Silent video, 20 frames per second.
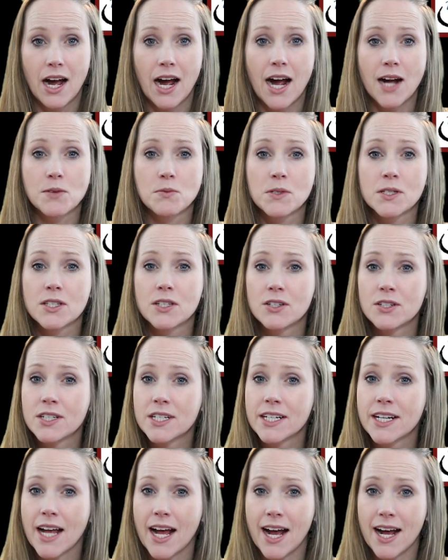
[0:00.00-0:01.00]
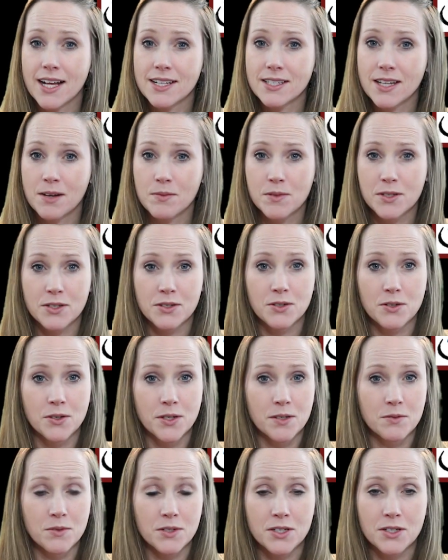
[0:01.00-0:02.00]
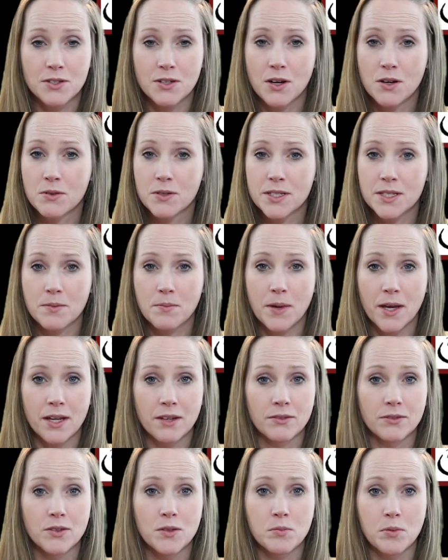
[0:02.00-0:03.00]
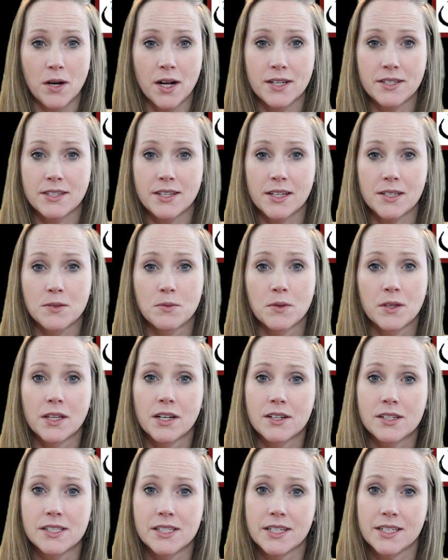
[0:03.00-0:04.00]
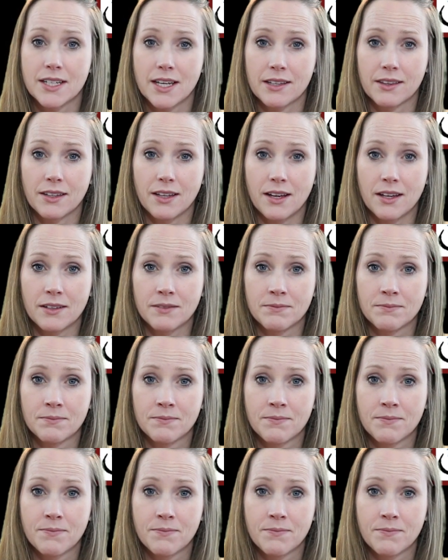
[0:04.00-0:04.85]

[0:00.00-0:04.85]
I was learning as I was doing, which is always a painful process when there is a deadline.